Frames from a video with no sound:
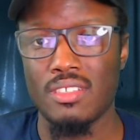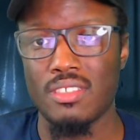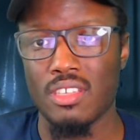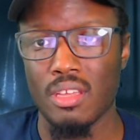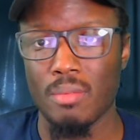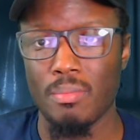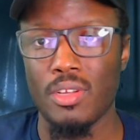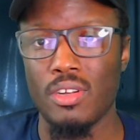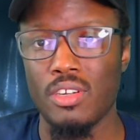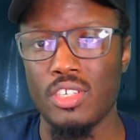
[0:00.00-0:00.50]
the
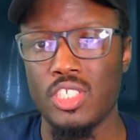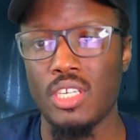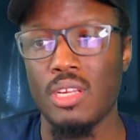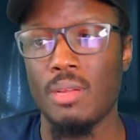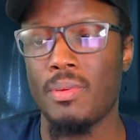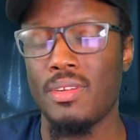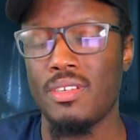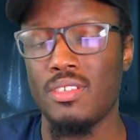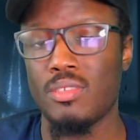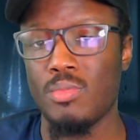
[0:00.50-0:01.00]
computer chip
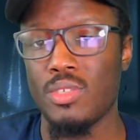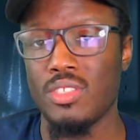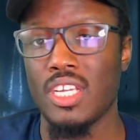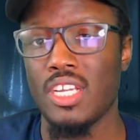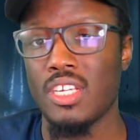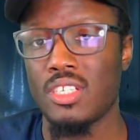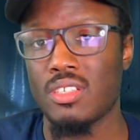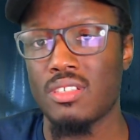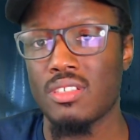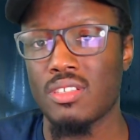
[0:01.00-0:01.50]
and his
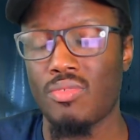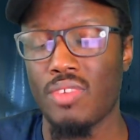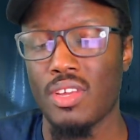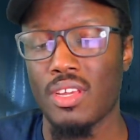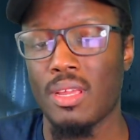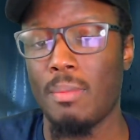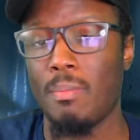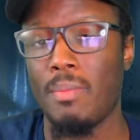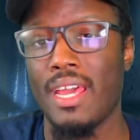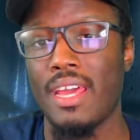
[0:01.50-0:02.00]
mutation looks
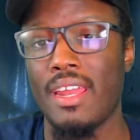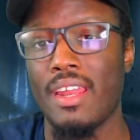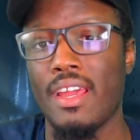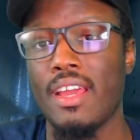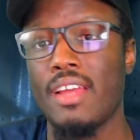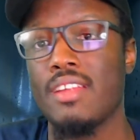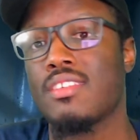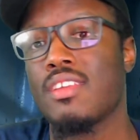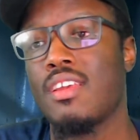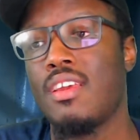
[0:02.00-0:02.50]
fucking
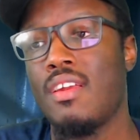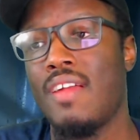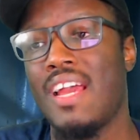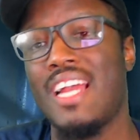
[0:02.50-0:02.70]
badass.